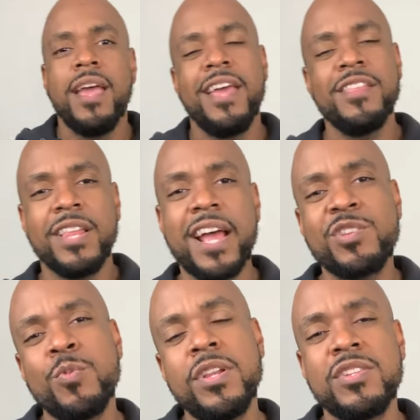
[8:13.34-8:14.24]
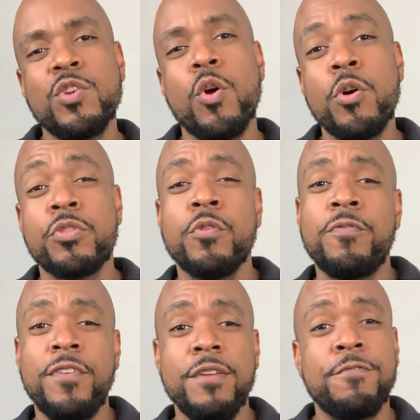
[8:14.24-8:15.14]
And the last one is the
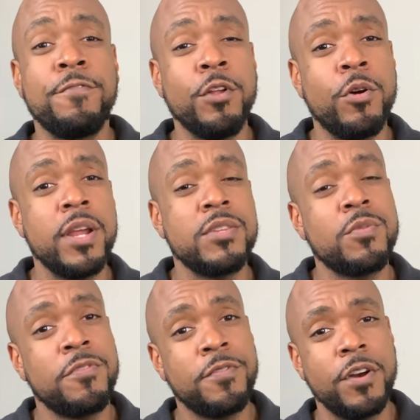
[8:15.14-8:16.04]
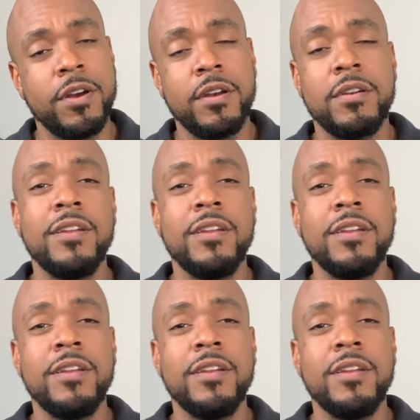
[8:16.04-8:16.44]
Orthofeet Florence fur.